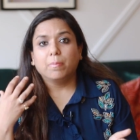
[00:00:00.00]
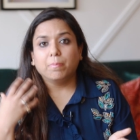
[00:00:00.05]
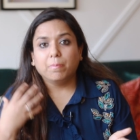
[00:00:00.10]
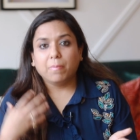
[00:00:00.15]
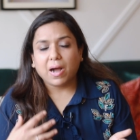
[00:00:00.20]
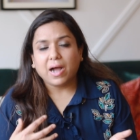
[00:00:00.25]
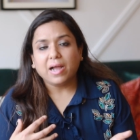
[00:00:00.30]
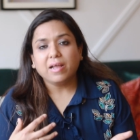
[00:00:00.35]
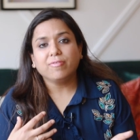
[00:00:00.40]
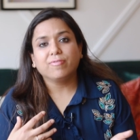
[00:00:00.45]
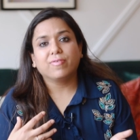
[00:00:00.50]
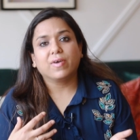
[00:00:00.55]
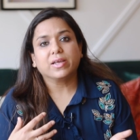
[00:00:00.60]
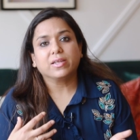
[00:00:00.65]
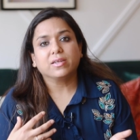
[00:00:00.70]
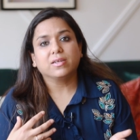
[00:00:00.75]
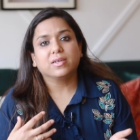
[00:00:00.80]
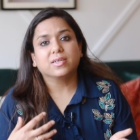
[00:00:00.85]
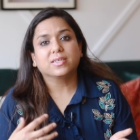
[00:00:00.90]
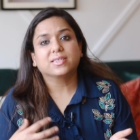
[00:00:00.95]
My
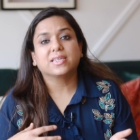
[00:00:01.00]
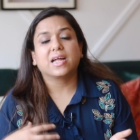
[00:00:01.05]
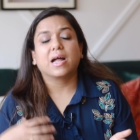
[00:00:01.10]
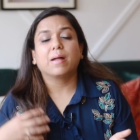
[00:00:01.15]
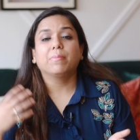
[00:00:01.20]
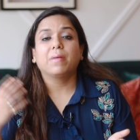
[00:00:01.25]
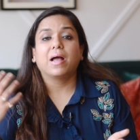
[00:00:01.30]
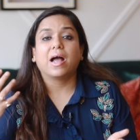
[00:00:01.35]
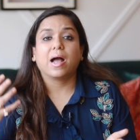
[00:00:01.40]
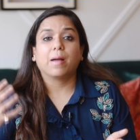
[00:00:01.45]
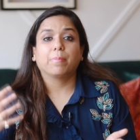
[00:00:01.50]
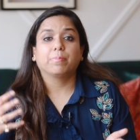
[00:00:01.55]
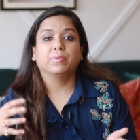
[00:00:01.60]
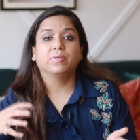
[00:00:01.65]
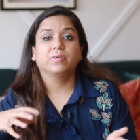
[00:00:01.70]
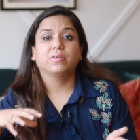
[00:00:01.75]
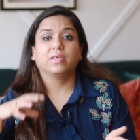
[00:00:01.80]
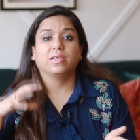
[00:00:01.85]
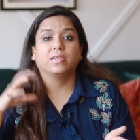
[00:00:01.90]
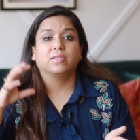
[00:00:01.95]
final exam
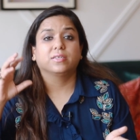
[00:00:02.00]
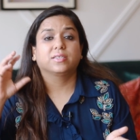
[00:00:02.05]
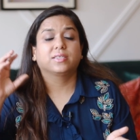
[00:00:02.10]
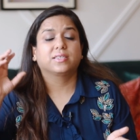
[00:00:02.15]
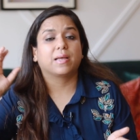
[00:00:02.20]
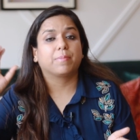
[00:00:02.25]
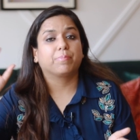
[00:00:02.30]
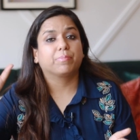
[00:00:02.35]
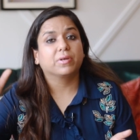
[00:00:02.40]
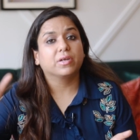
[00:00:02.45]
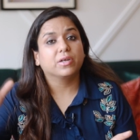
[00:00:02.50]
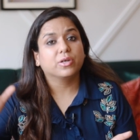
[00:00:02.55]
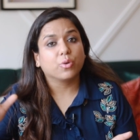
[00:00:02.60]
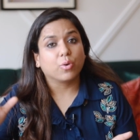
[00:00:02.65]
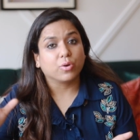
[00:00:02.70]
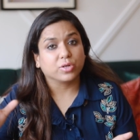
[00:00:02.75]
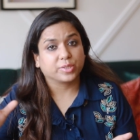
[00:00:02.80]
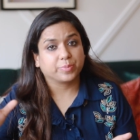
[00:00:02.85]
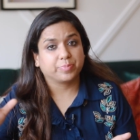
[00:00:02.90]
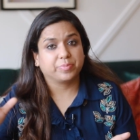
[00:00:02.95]
happen in a separate
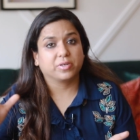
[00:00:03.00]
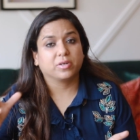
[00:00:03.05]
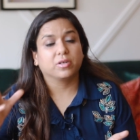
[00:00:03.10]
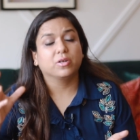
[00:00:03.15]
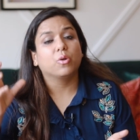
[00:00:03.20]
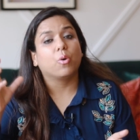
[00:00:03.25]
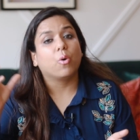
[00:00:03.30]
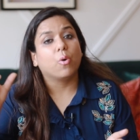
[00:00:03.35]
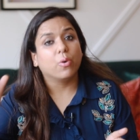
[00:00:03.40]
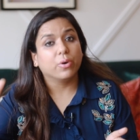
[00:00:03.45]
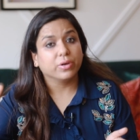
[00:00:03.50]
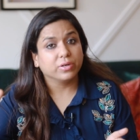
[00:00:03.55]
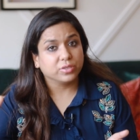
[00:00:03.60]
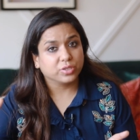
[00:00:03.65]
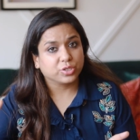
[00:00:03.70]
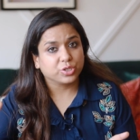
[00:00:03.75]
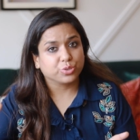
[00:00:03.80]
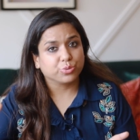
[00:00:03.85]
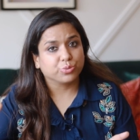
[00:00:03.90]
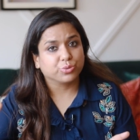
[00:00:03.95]
hospital or
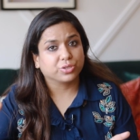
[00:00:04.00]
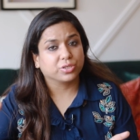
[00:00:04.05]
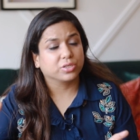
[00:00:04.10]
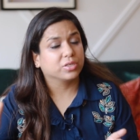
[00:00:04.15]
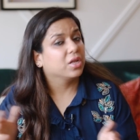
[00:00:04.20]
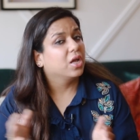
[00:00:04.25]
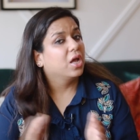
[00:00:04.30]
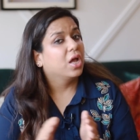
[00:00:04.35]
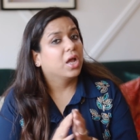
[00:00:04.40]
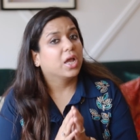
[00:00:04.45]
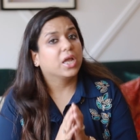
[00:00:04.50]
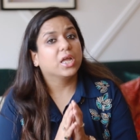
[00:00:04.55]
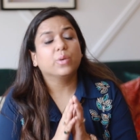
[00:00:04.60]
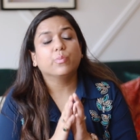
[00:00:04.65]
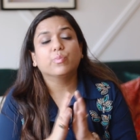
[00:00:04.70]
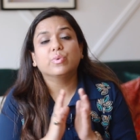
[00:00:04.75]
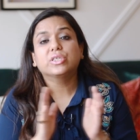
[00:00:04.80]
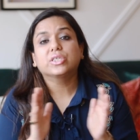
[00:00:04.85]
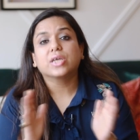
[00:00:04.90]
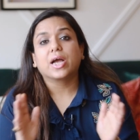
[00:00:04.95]
institution
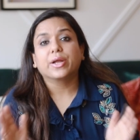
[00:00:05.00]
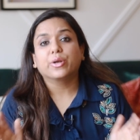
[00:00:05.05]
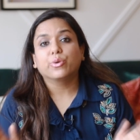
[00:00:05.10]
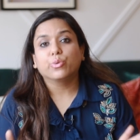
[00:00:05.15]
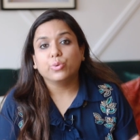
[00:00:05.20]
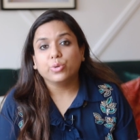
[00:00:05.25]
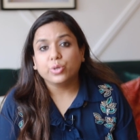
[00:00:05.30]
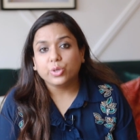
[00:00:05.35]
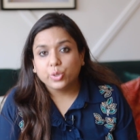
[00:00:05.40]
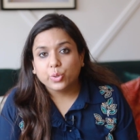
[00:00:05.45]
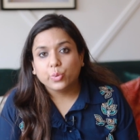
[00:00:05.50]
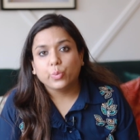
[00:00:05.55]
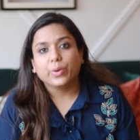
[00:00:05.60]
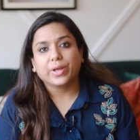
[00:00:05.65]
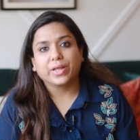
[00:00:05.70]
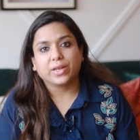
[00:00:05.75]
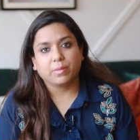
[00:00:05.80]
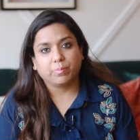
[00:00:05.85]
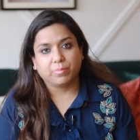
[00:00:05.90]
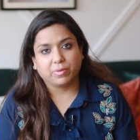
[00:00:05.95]
in which I don't know
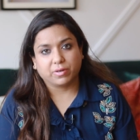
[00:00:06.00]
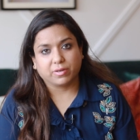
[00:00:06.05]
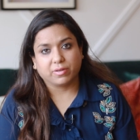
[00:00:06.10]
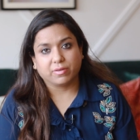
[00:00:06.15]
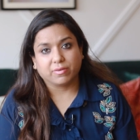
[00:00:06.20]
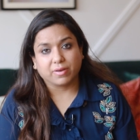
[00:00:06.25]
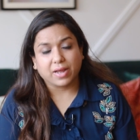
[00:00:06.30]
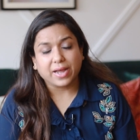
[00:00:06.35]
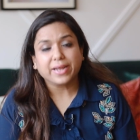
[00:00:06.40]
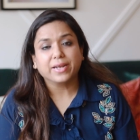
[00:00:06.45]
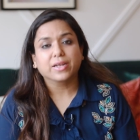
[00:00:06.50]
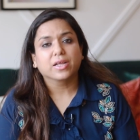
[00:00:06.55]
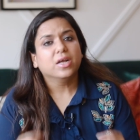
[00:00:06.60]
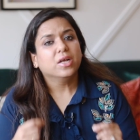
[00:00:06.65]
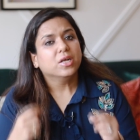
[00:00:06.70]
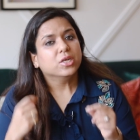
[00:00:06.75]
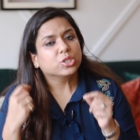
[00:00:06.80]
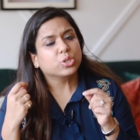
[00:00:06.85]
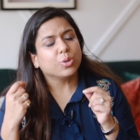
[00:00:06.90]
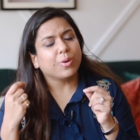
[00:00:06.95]
anybody, right?
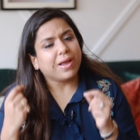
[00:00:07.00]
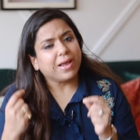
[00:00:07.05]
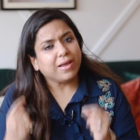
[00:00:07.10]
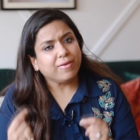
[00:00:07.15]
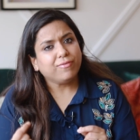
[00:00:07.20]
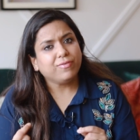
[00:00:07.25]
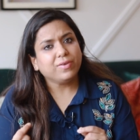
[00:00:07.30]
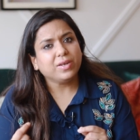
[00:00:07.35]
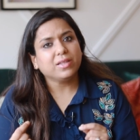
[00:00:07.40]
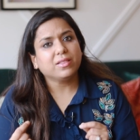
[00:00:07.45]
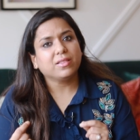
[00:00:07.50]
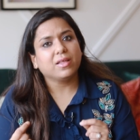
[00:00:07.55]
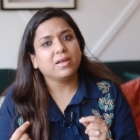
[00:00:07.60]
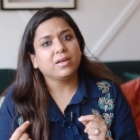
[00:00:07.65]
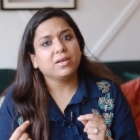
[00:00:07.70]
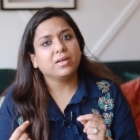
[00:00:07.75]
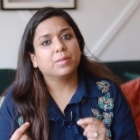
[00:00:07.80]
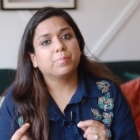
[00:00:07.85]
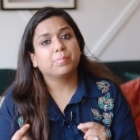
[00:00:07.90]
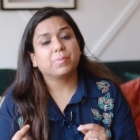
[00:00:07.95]
So
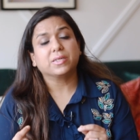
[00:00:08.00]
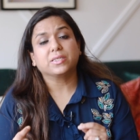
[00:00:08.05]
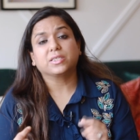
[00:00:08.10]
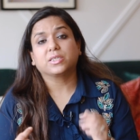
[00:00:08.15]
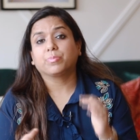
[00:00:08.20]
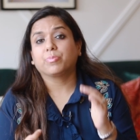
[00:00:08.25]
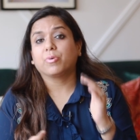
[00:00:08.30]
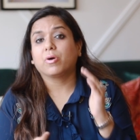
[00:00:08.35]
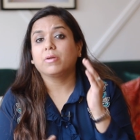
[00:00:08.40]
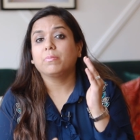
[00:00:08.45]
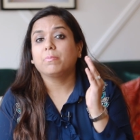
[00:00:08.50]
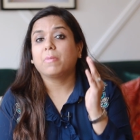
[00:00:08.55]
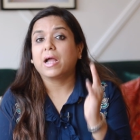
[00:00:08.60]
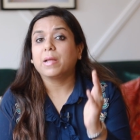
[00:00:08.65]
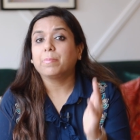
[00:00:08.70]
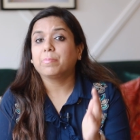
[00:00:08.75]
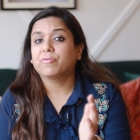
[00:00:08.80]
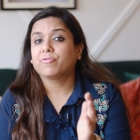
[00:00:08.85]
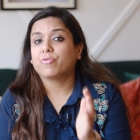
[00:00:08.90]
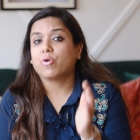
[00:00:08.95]
everything depends upon
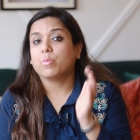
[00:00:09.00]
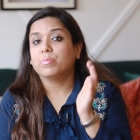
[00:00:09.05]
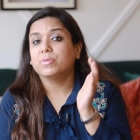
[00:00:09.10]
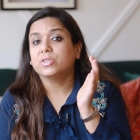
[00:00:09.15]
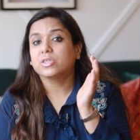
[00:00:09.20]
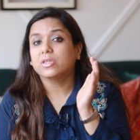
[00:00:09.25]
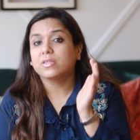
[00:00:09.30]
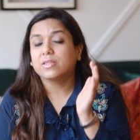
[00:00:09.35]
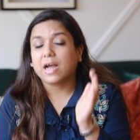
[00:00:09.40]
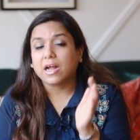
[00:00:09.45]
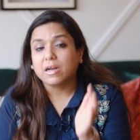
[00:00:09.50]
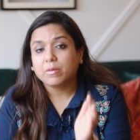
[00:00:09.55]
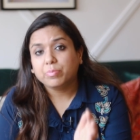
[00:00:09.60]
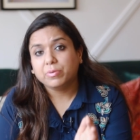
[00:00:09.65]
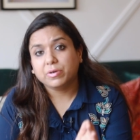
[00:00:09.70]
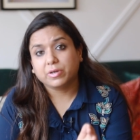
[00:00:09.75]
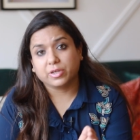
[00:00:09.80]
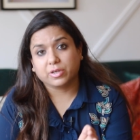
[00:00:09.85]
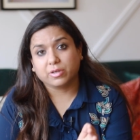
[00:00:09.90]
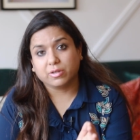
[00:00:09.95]
my performance on that
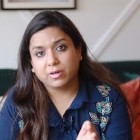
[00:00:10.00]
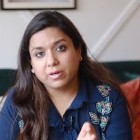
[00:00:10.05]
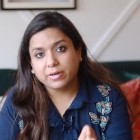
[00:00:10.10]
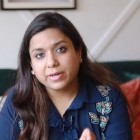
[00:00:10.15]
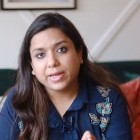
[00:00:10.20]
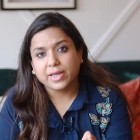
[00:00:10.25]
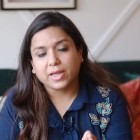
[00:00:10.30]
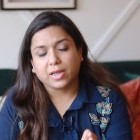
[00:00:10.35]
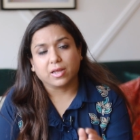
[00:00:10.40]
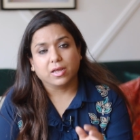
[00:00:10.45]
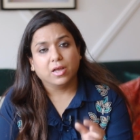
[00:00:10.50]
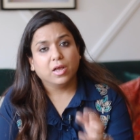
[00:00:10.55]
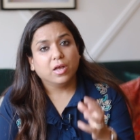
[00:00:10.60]
particular day.